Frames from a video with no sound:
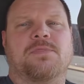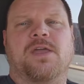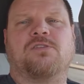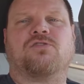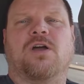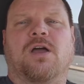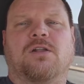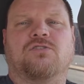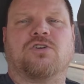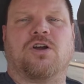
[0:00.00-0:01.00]
They
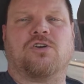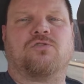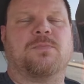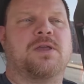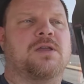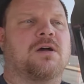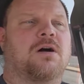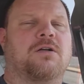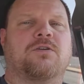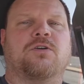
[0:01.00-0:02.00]
charged me
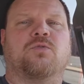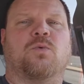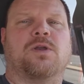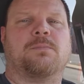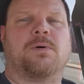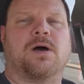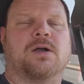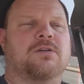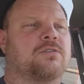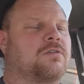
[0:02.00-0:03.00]

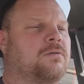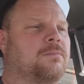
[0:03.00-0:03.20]
$120,